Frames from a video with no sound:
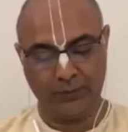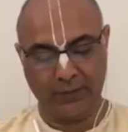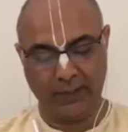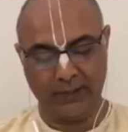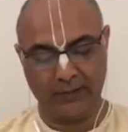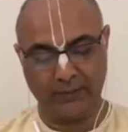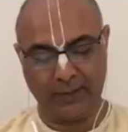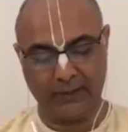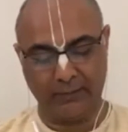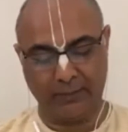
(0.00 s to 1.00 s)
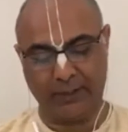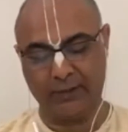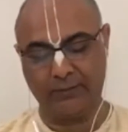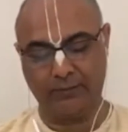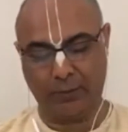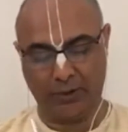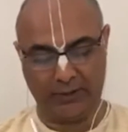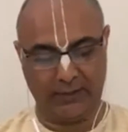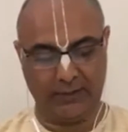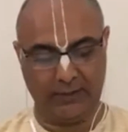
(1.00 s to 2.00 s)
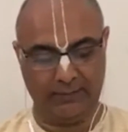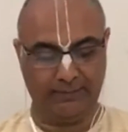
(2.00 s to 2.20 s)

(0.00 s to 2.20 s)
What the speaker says: is praised by the best poetry.